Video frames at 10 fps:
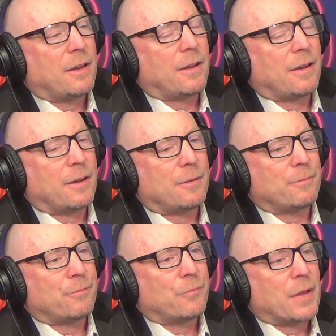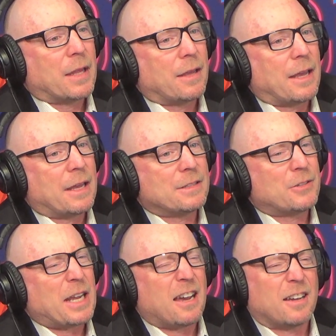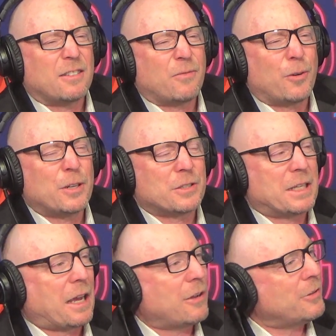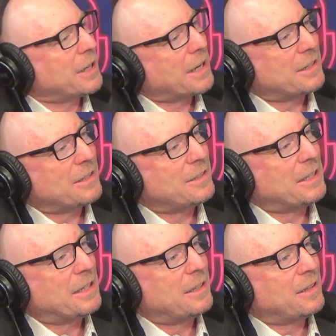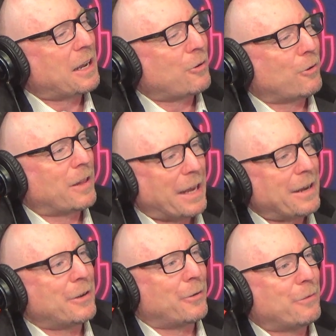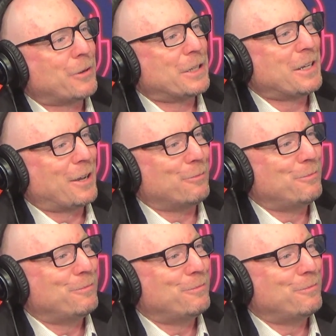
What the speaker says: Unfortunately, I only get to see like Orlando every time.